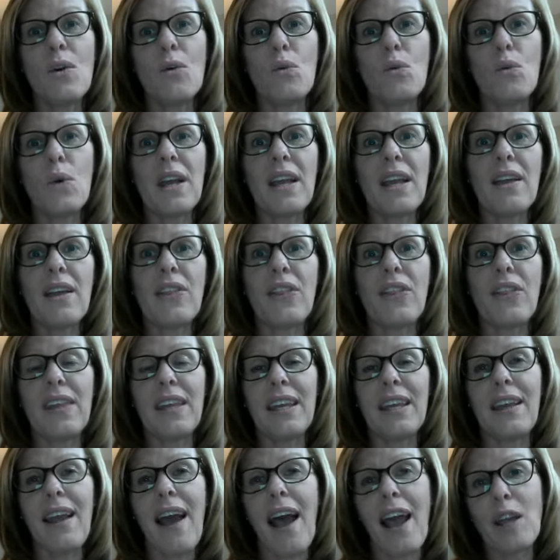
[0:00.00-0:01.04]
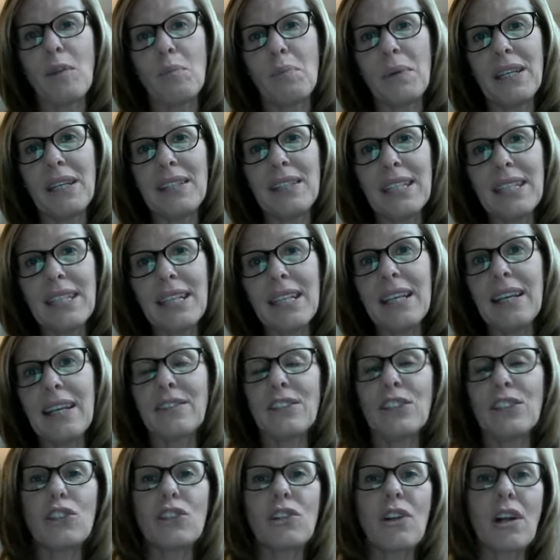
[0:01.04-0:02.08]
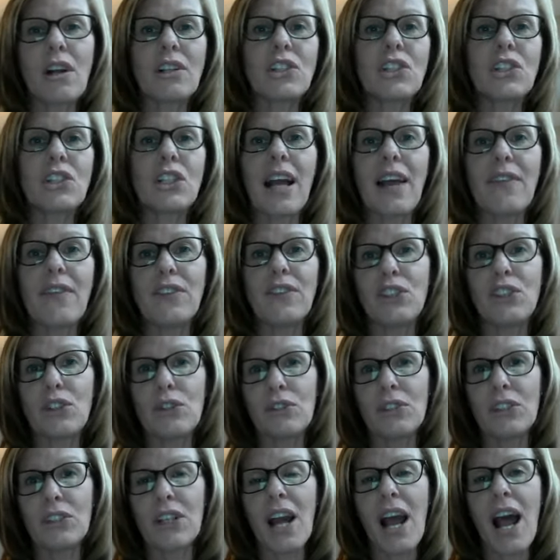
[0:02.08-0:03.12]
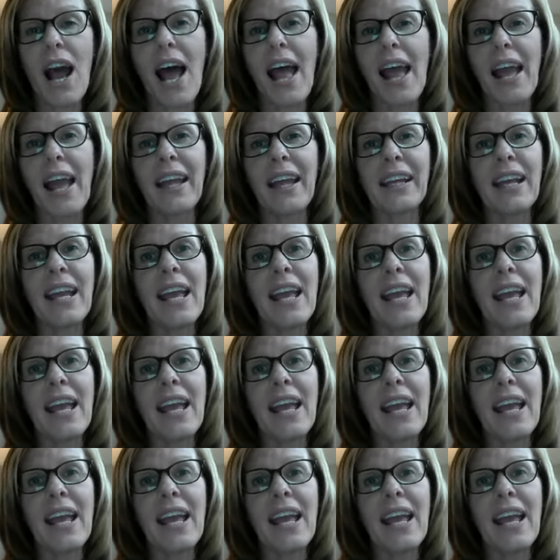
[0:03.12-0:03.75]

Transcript: with the IPD and the structure at the junior high